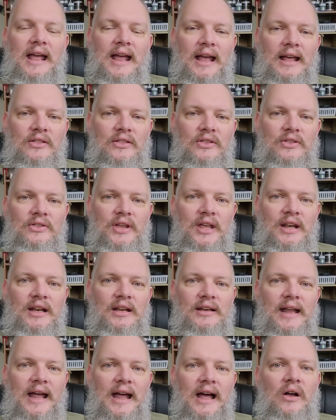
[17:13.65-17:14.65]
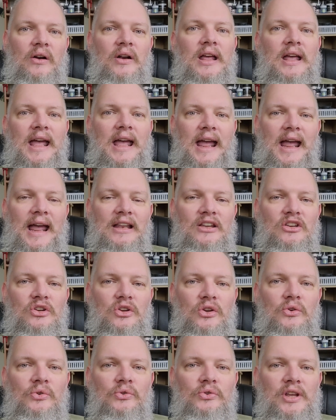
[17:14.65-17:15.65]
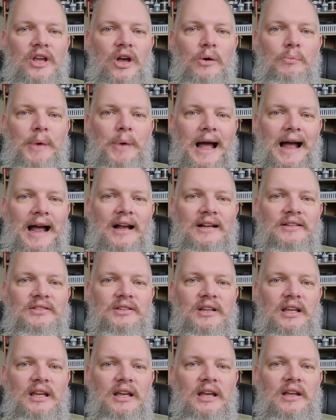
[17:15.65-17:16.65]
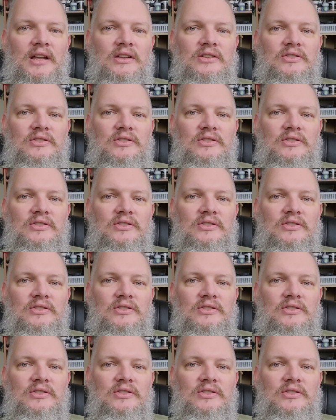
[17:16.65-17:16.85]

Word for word: and thin it down and use the opacity